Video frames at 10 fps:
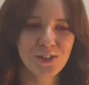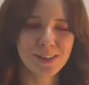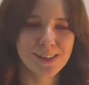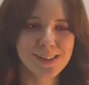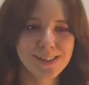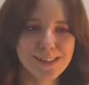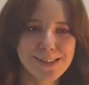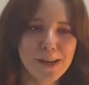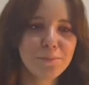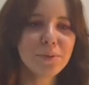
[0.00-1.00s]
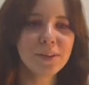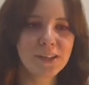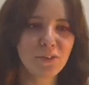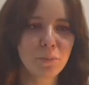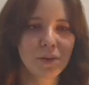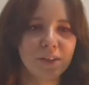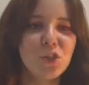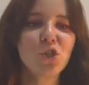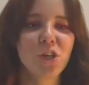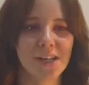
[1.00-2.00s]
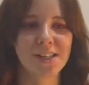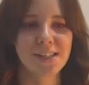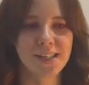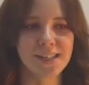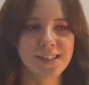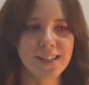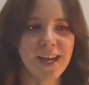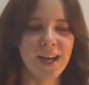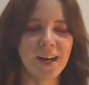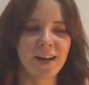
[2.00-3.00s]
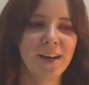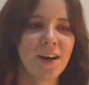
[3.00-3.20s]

this this unbelievable injustice that